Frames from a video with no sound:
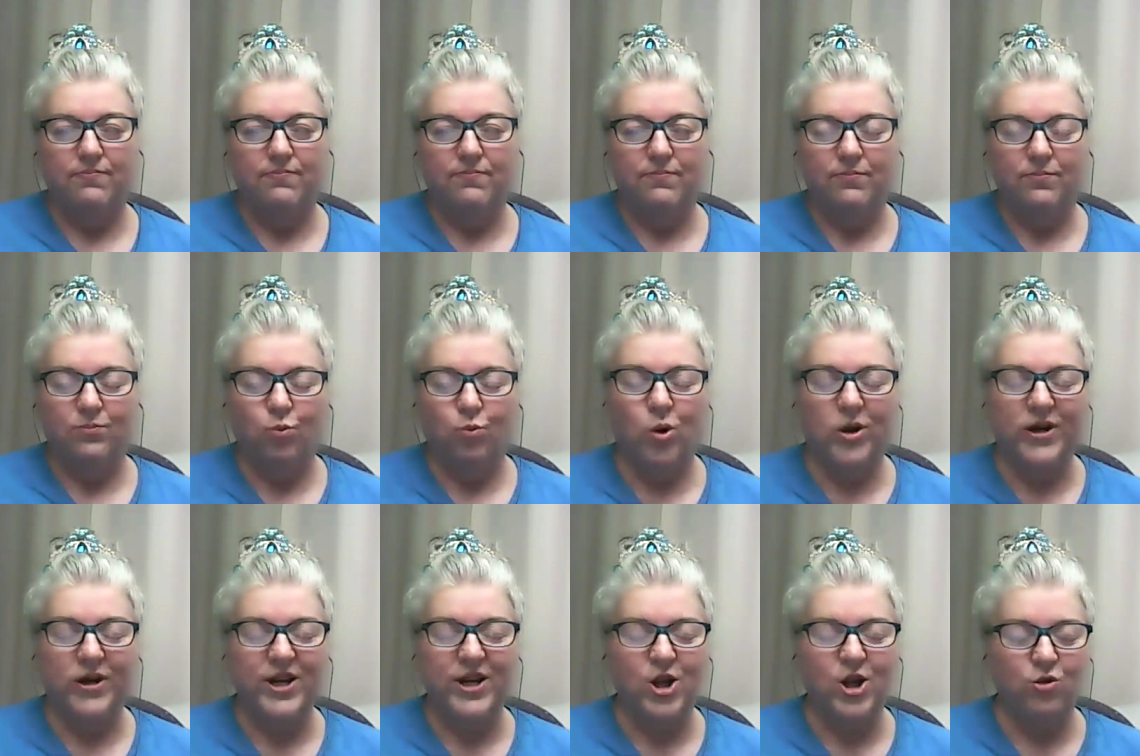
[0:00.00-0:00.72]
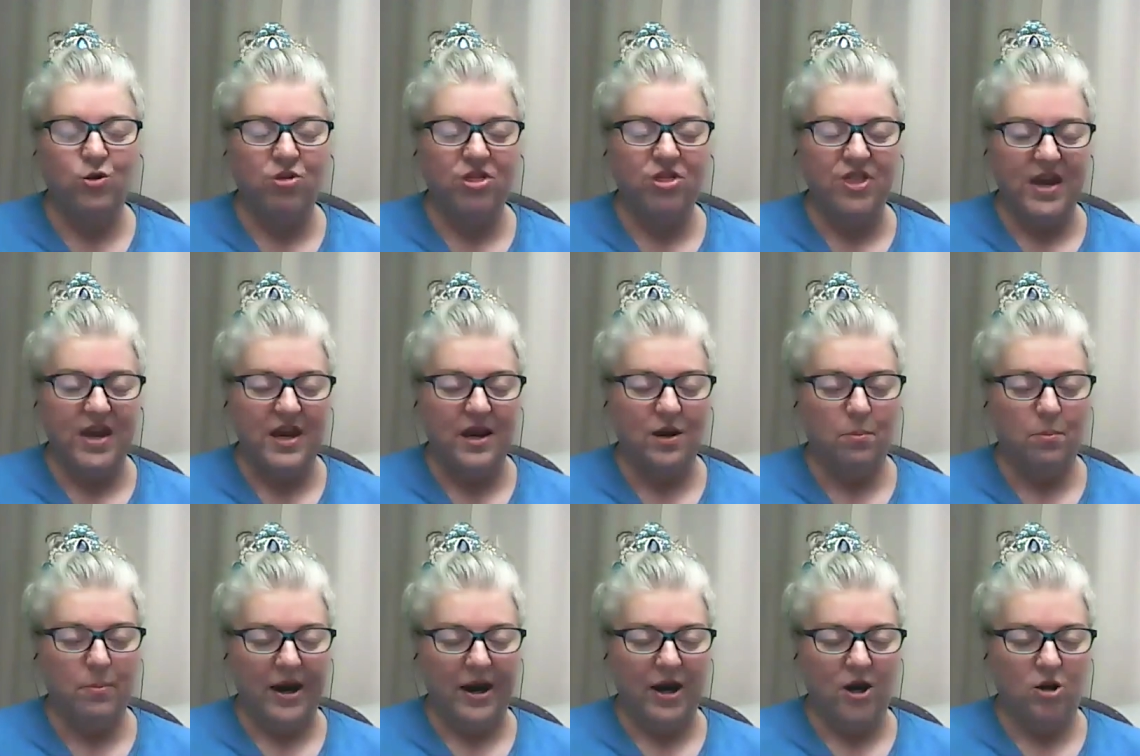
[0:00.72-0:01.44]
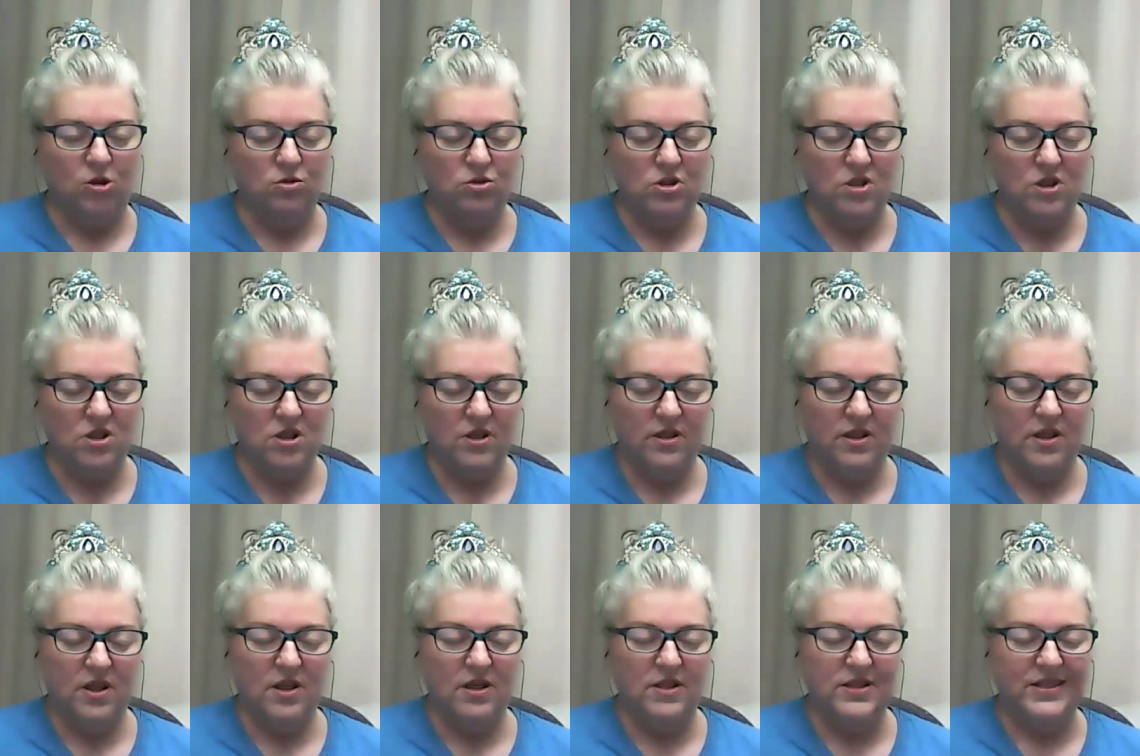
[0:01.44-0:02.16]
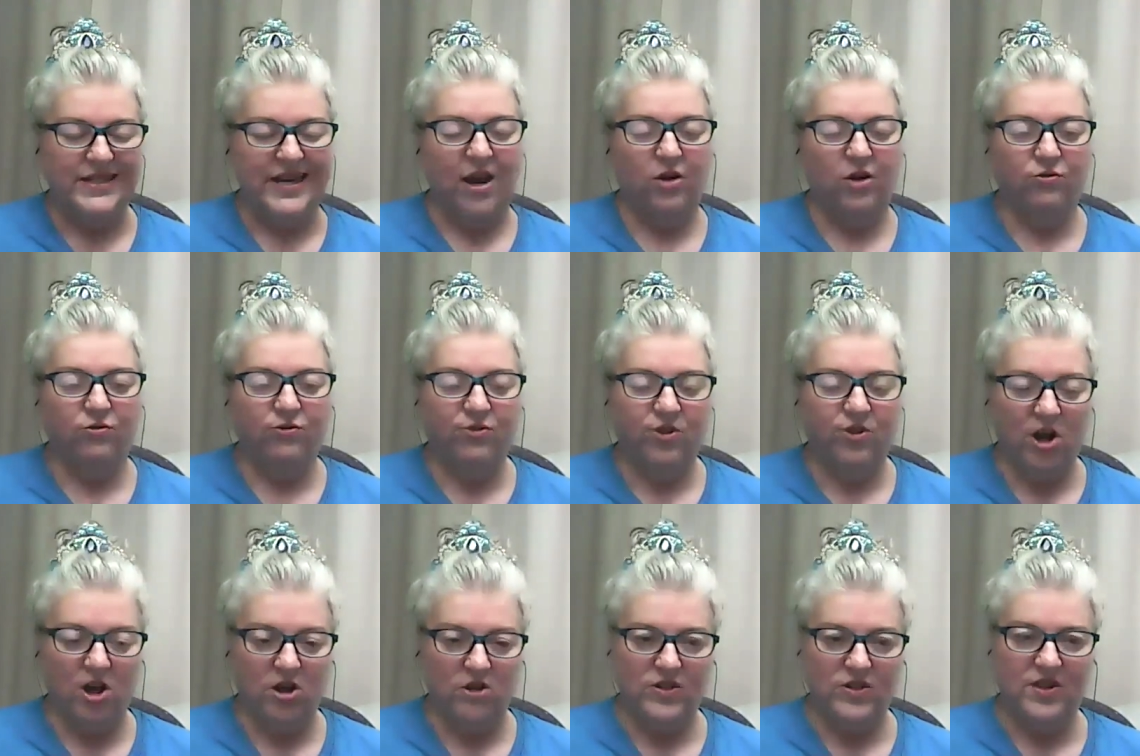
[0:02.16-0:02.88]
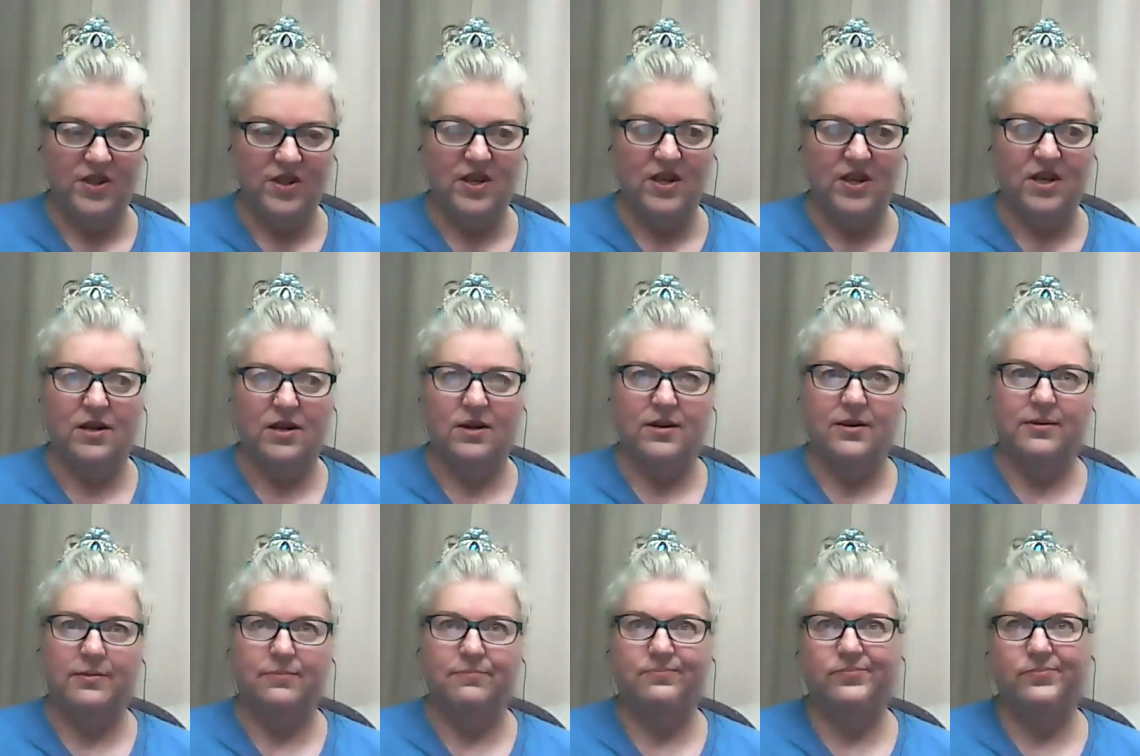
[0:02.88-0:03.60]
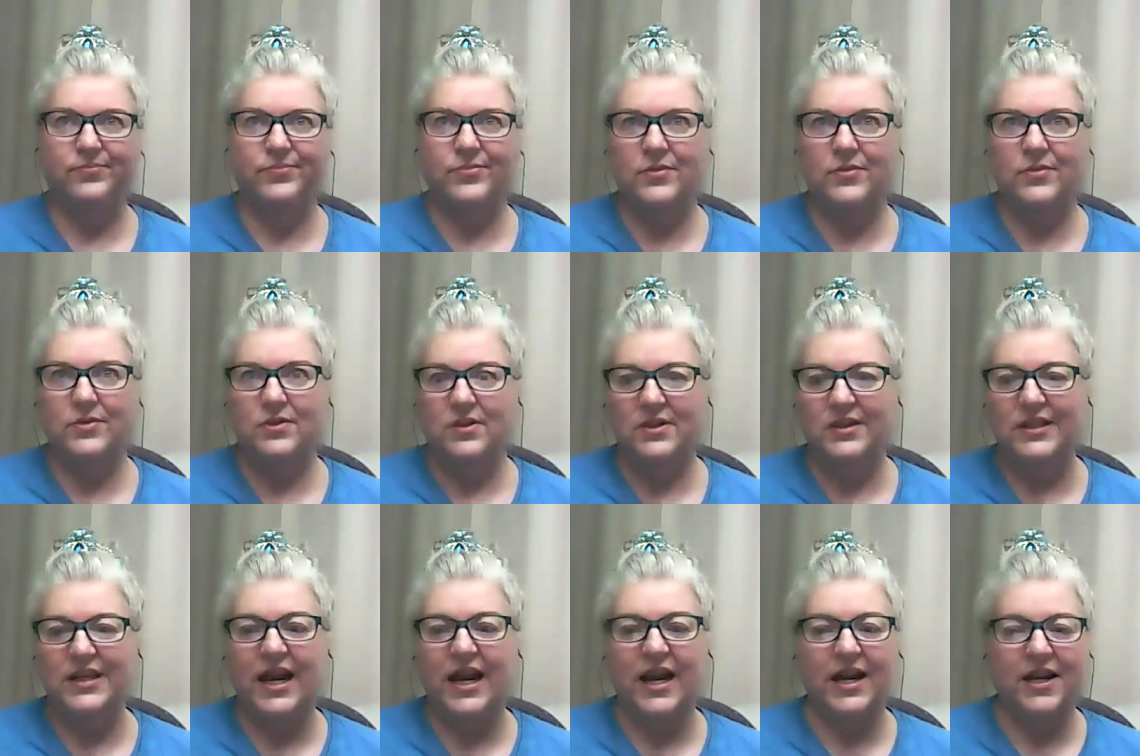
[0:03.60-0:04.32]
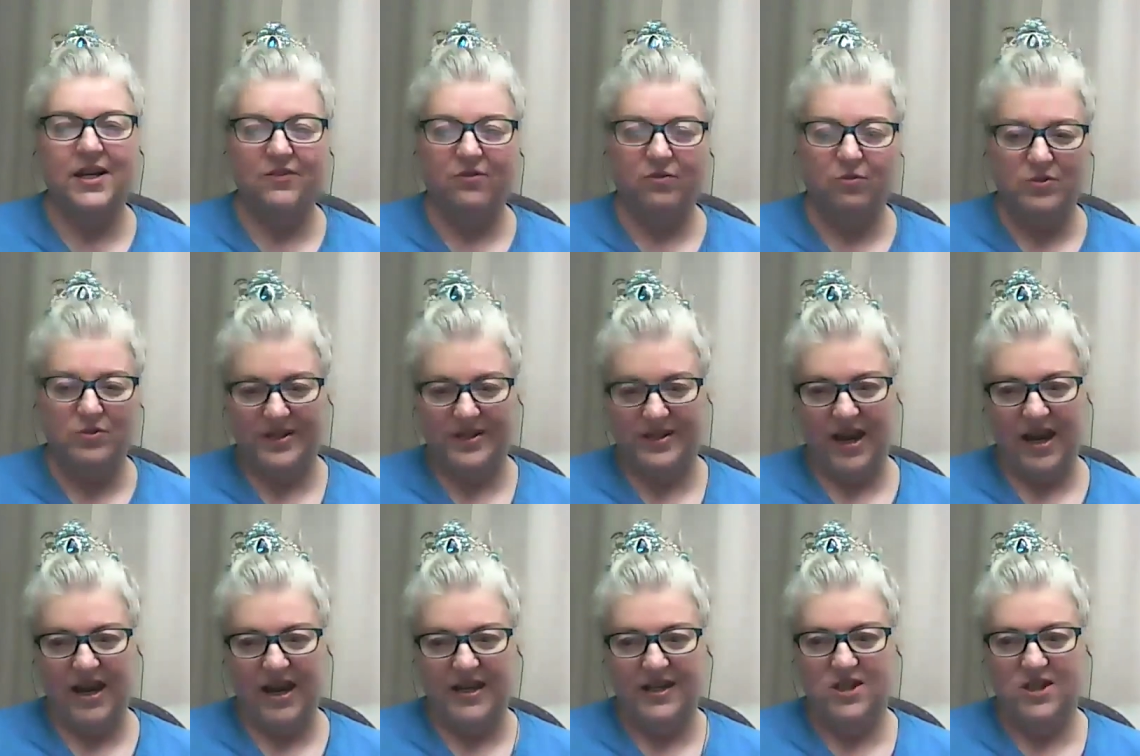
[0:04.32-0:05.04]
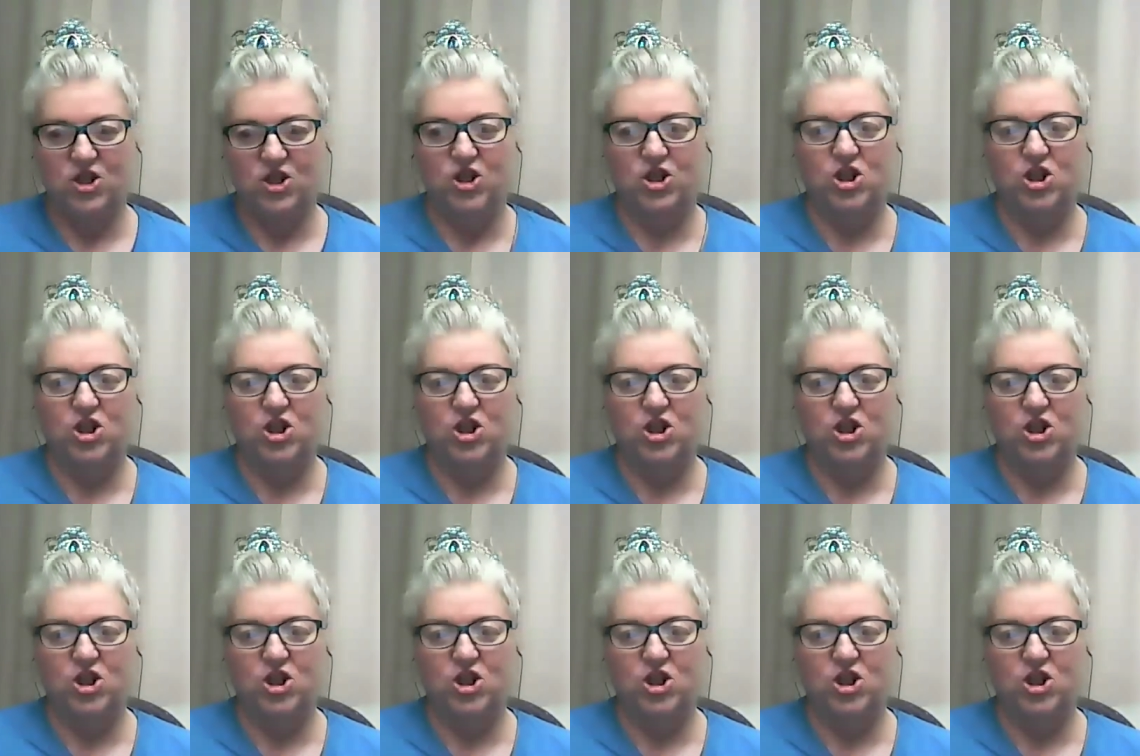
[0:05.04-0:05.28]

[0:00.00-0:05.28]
what do you think about the downfalls, the negative side to